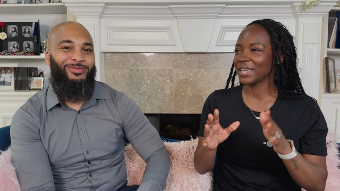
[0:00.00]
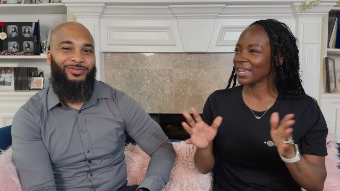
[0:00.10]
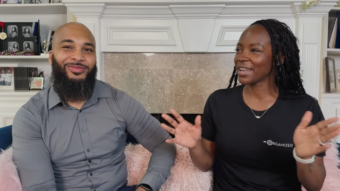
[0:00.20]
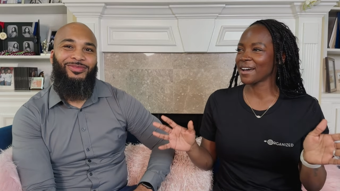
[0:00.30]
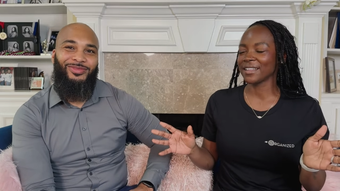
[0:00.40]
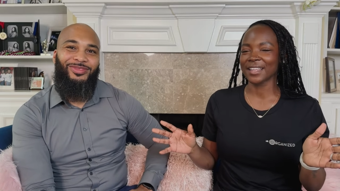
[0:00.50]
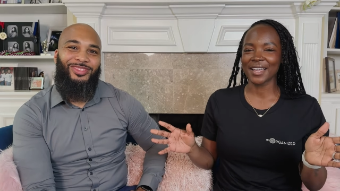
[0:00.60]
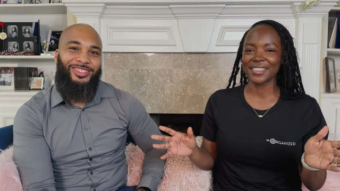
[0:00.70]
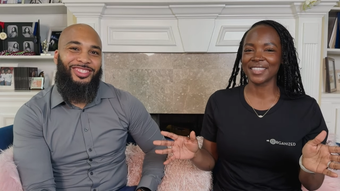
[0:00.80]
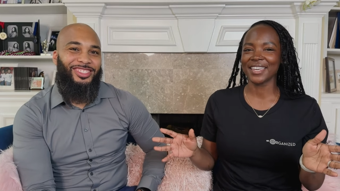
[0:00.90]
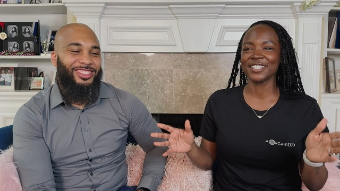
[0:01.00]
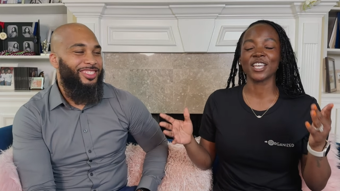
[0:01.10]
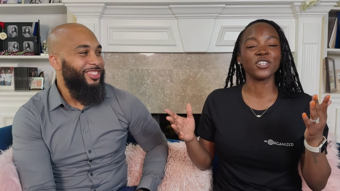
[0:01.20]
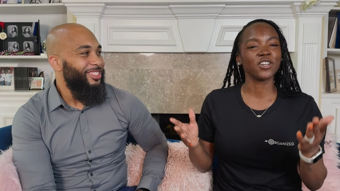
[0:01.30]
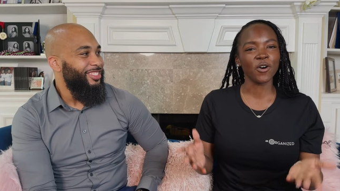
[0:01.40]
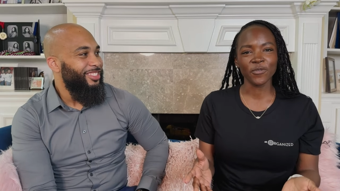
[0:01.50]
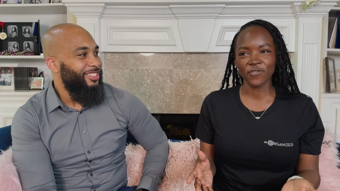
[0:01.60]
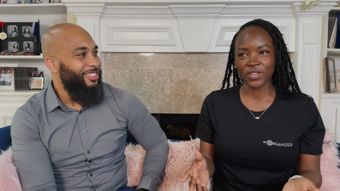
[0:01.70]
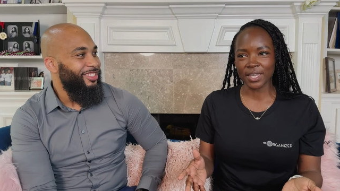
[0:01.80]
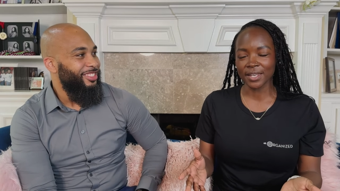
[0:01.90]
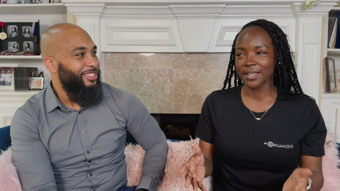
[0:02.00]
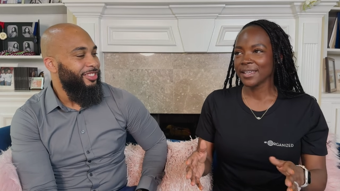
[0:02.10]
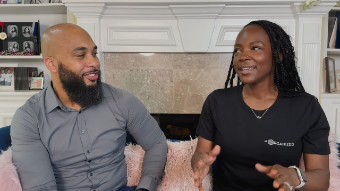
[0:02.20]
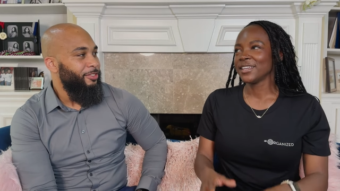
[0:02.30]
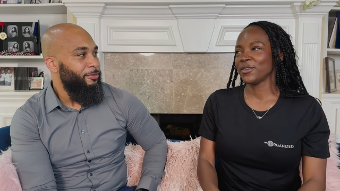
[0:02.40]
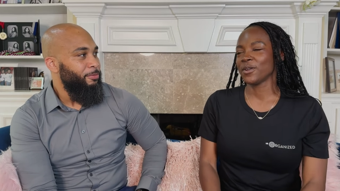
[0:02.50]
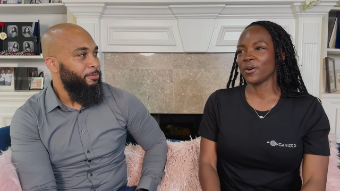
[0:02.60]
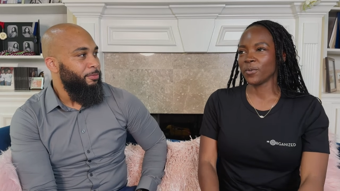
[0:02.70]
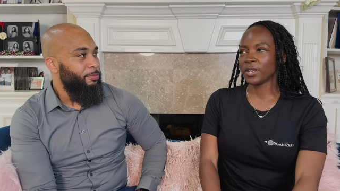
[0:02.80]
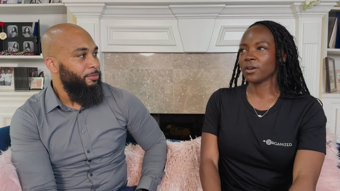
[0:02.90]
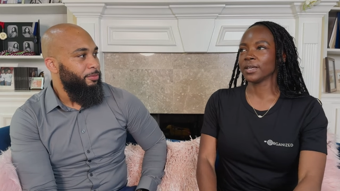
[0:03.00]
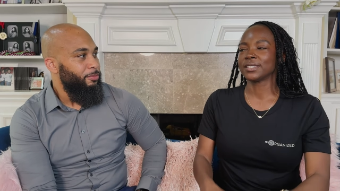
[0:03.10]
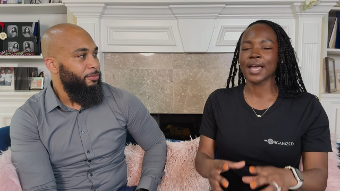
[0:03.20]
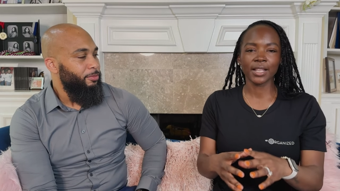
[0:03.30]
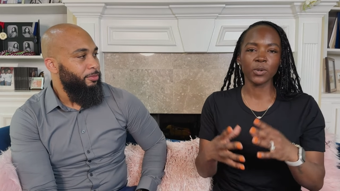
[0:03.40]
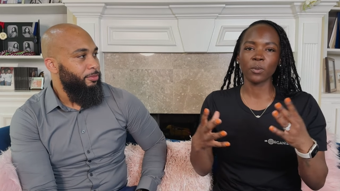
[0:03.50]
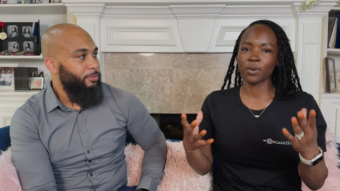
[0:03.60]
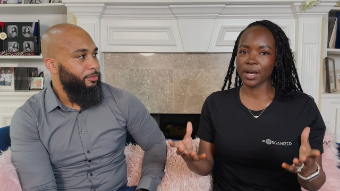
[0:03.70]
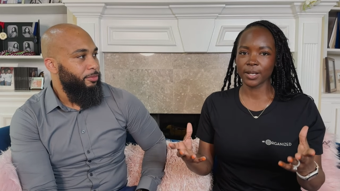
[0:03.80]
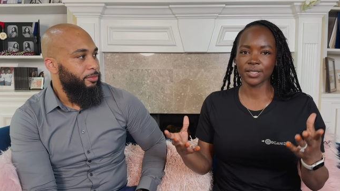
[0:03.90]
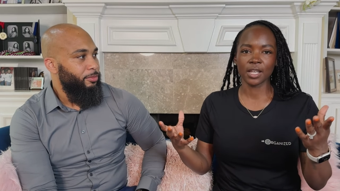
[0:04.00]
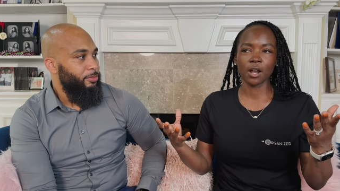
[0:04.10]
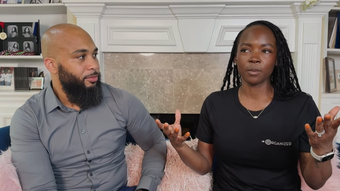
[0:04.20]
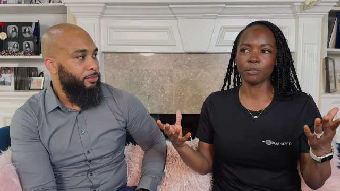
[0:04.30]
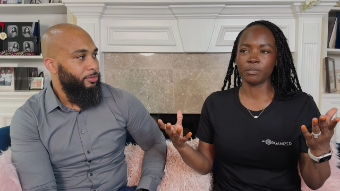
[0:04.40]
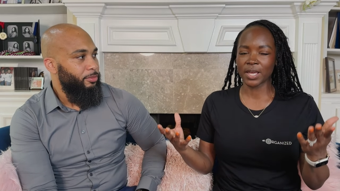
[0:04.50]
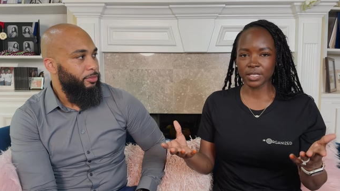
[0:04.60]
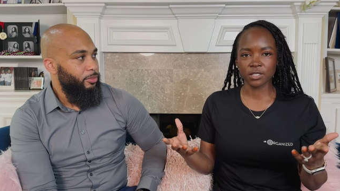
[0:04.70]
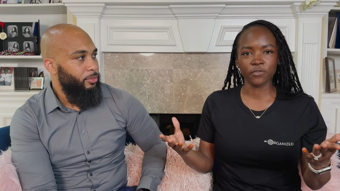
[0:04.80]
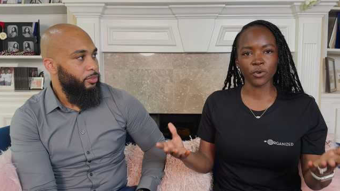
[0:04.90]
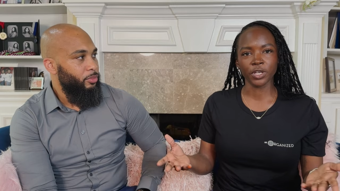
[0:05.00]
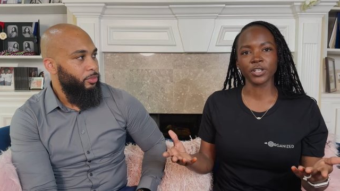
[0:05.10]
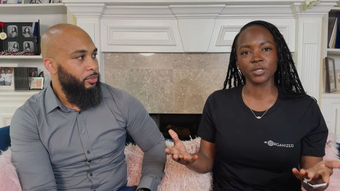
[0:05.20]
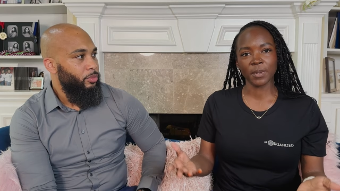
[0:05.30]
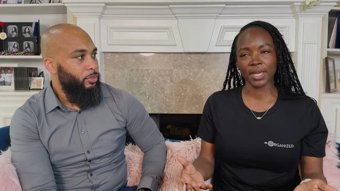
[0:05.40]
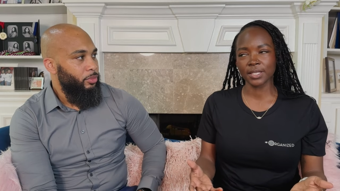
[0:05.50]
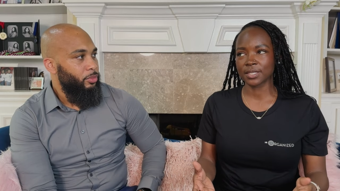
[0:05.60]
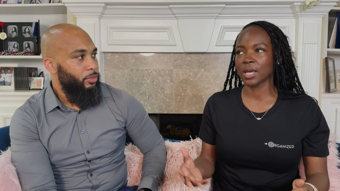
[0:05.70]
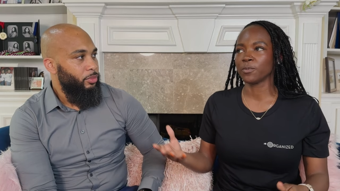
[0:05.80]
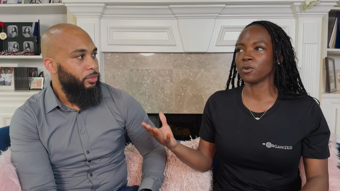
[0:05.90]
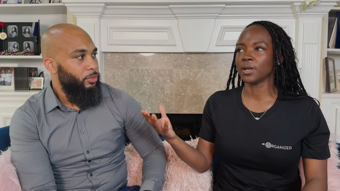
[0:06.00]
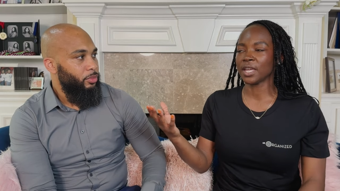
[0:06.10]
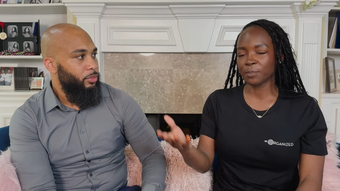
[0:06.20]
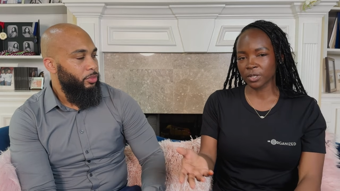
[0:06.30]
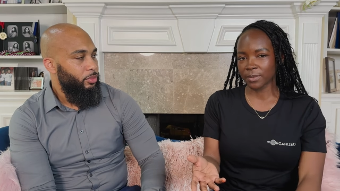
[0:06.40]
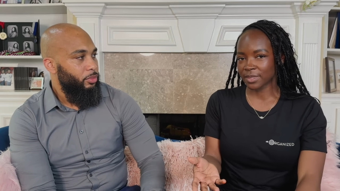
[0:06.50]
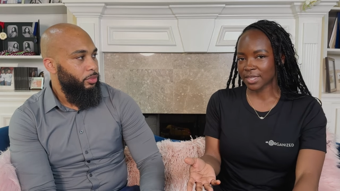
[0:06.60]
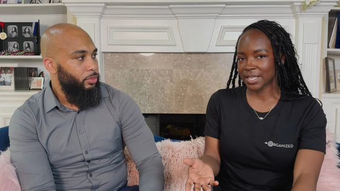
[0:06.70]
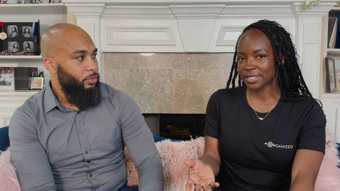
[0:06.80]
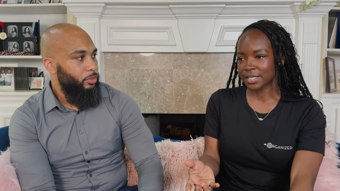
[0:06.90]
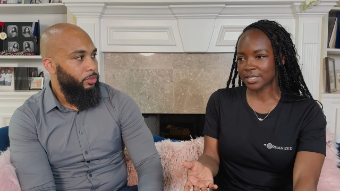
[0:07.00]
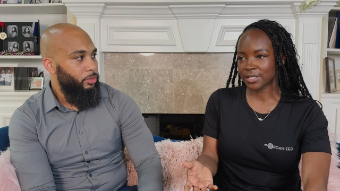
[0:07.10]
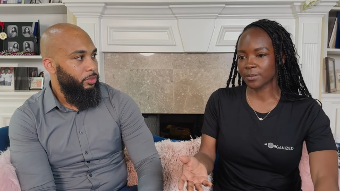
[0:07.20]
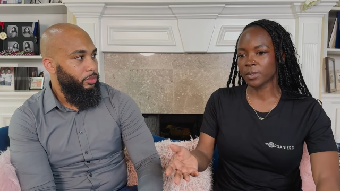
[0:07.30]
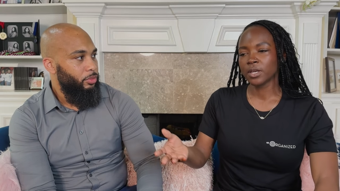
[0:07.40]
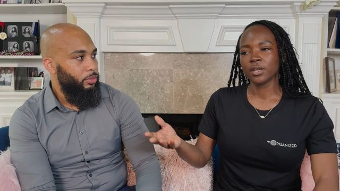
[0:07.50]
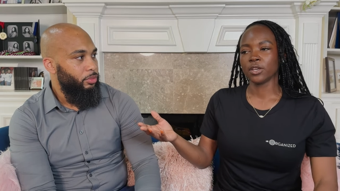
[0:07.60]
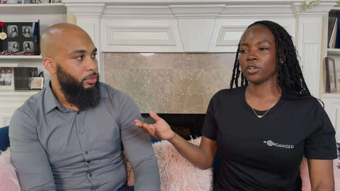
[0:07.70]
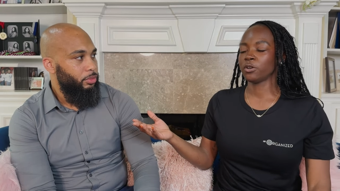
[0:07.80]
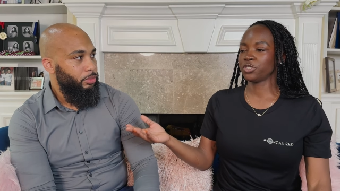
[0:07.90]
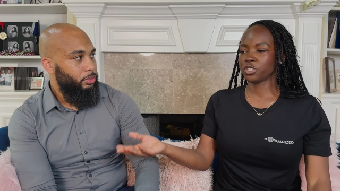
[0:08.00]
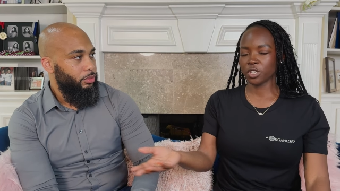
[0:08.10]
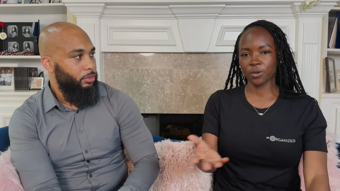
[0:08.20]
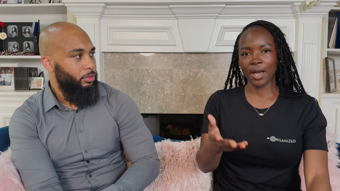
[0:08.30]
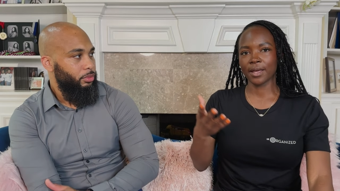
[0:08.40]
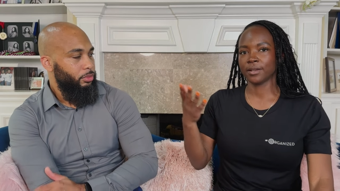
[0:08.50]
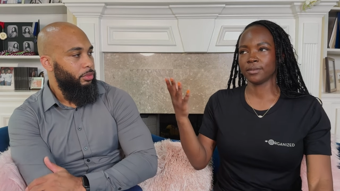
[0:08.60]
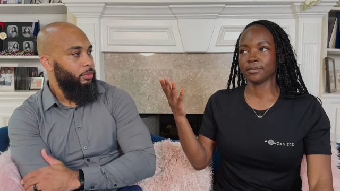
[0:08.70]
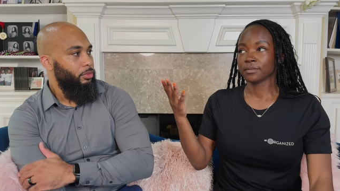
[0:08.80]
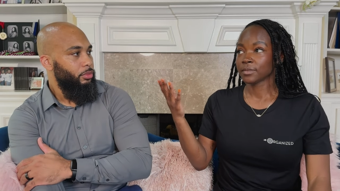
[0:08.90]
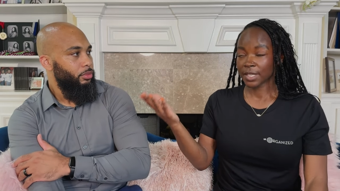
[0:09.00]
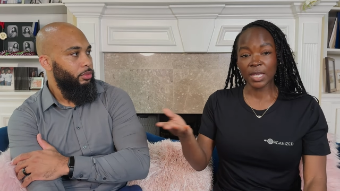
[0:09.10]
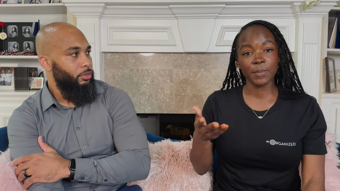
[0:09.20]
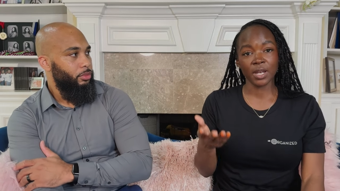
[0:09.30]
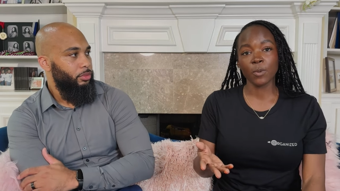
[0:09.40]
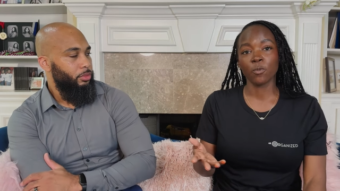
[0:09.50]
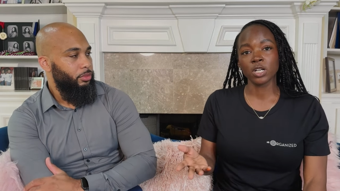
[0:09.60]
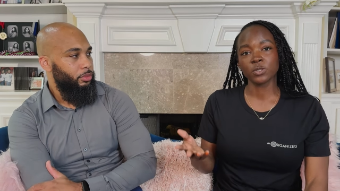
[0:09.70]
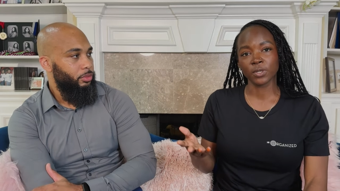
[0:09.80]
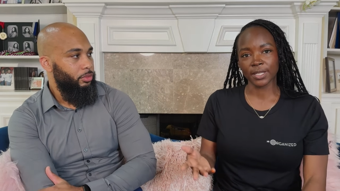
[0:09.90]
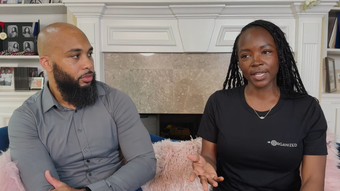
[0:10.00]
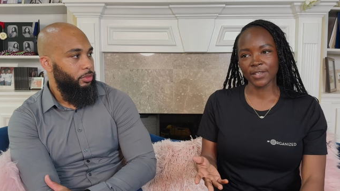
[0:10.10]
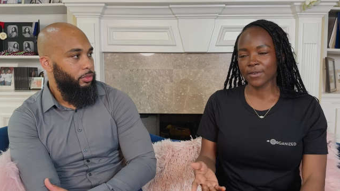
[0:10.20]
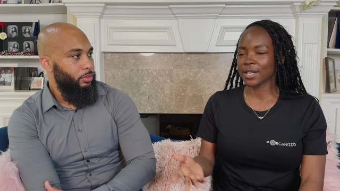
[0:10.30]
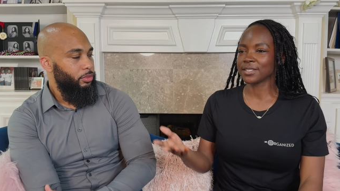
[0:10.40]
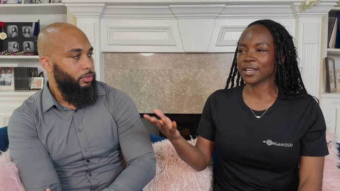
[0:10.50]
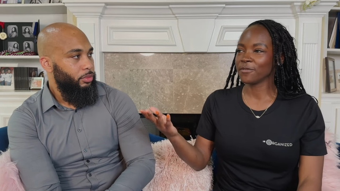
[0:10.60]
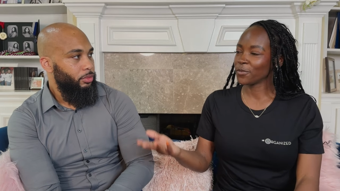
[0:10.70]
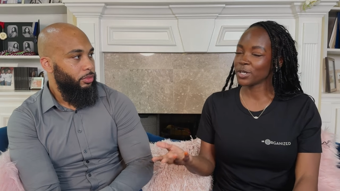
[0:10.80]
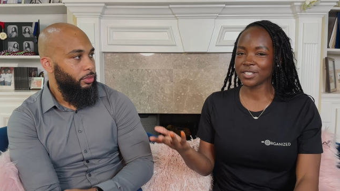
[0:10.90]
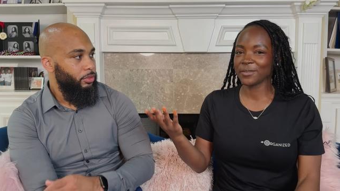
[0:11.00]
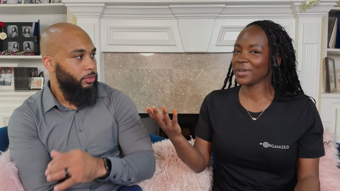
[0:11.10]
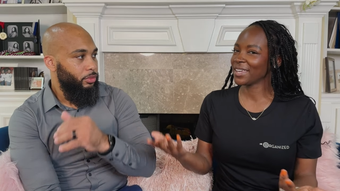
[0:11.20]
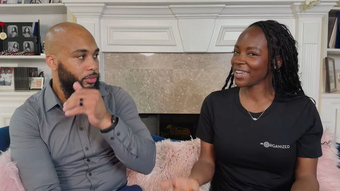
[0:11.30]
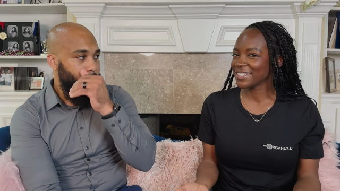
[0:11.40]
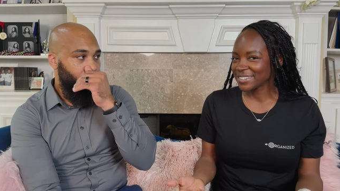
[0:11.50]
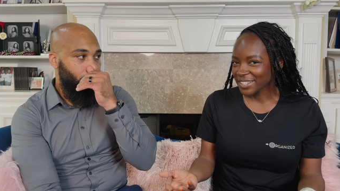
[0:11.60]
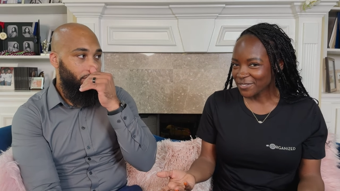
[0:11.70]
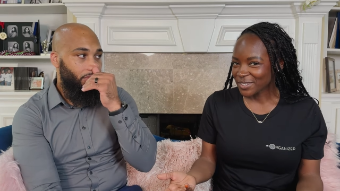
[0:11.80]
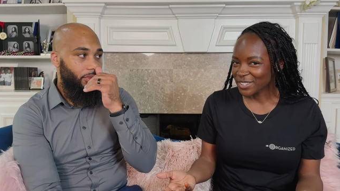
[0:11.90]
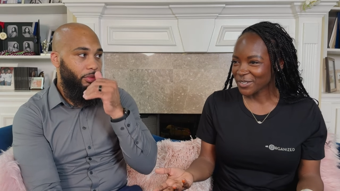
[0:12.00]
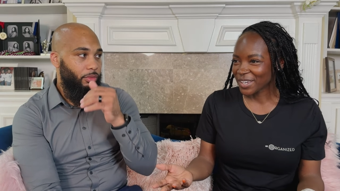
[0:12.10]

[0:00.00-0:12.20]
Speaker 1: picking out a lot of things that don't fit. You know, we know exactly what products that are best for your space and we'll implement that system, you know, show you how to keep it up once we leave because unfortunately we can't live with you